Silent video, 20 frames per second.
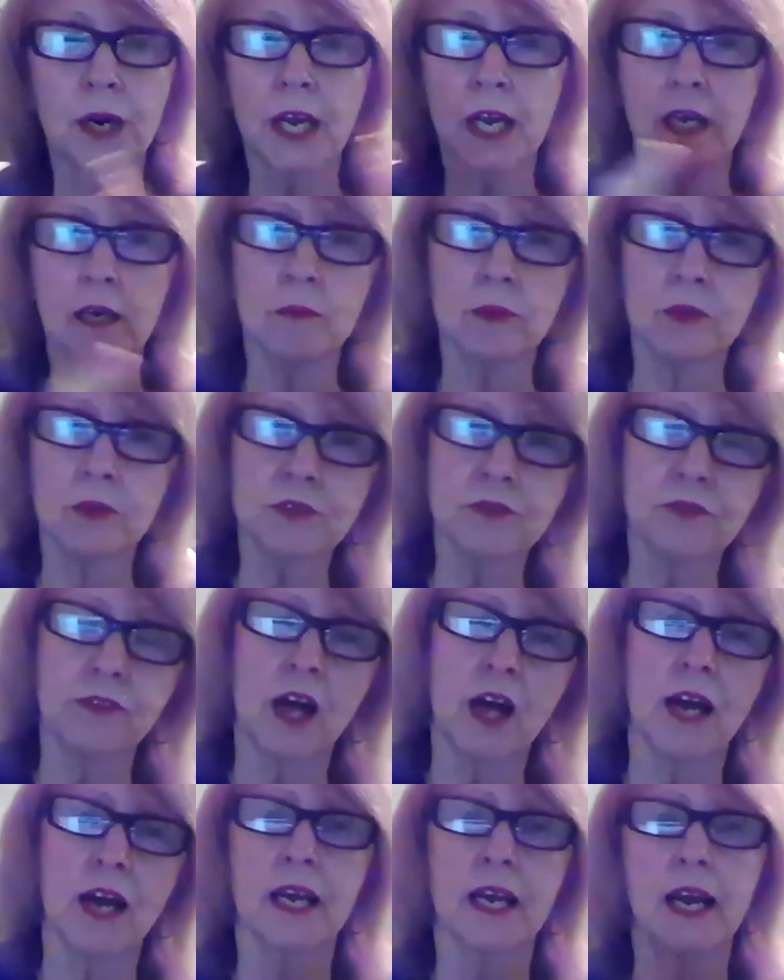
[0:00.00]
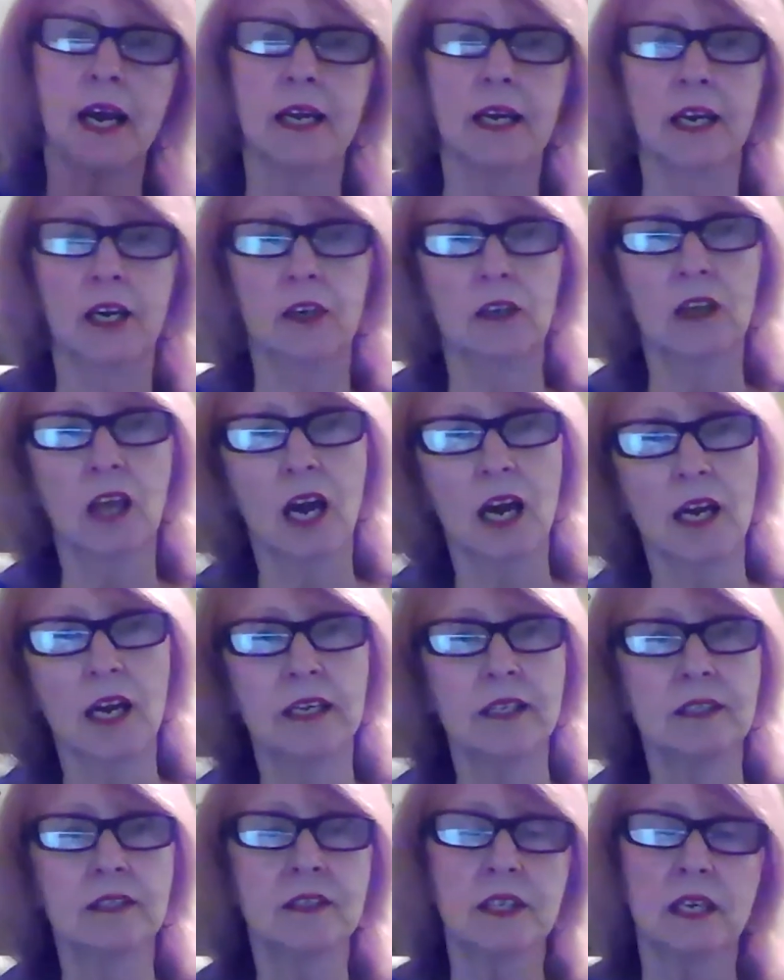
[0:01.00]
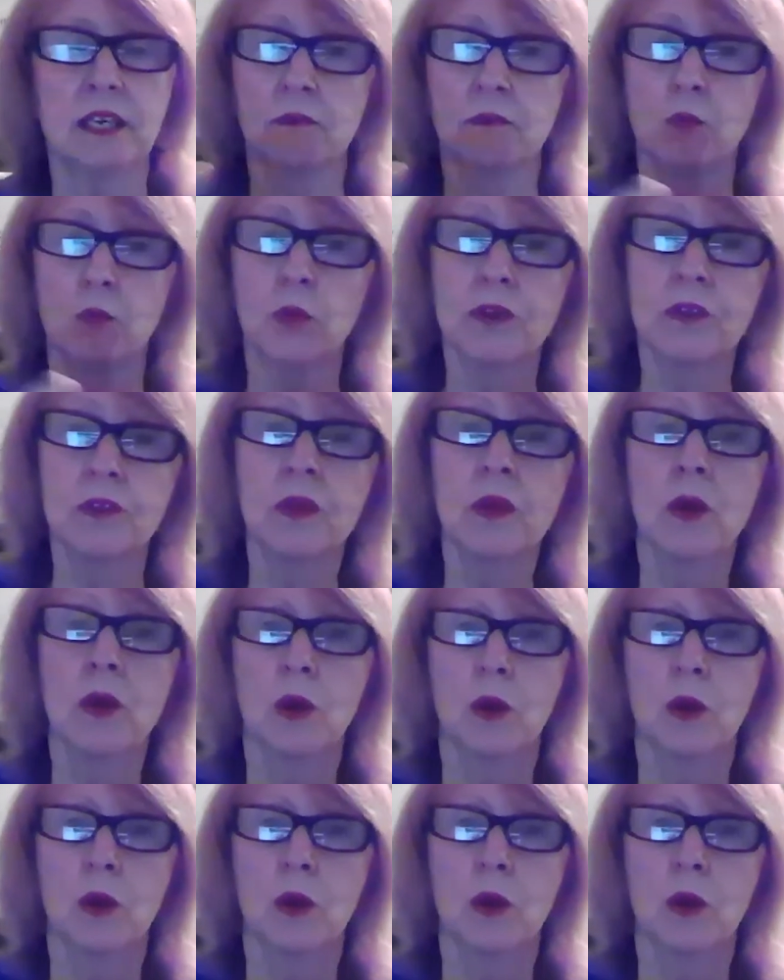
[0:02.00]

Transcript: animals flying on airlines and with